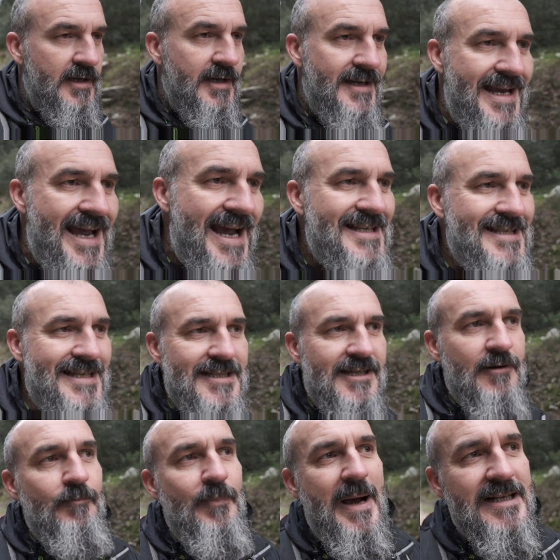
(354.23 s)
Yes, it's
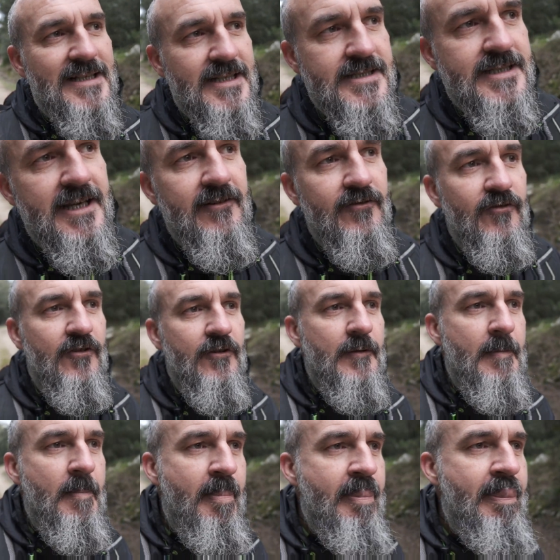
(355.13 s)
competitive,
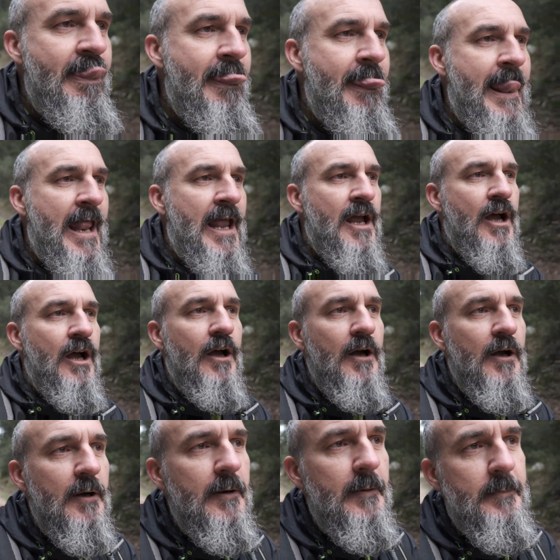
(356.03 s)

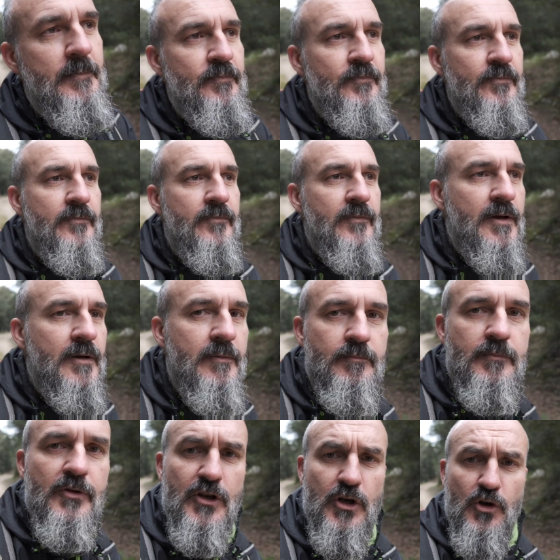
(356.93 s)

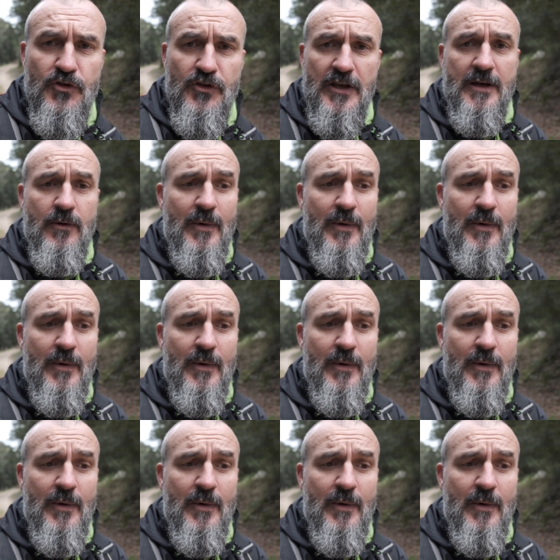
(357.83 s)
but the good thing,